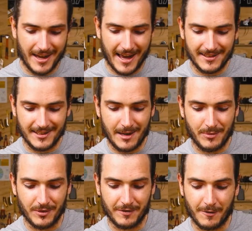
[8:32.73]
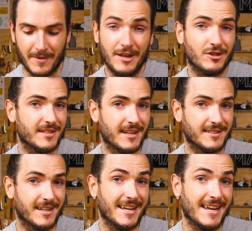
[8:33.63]
as sampled from each
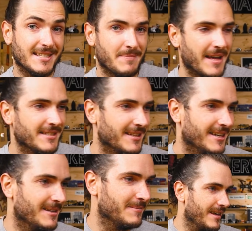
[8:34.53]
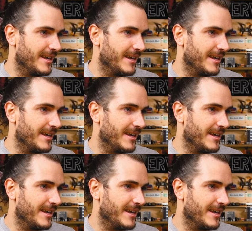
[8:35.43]
sensor independently.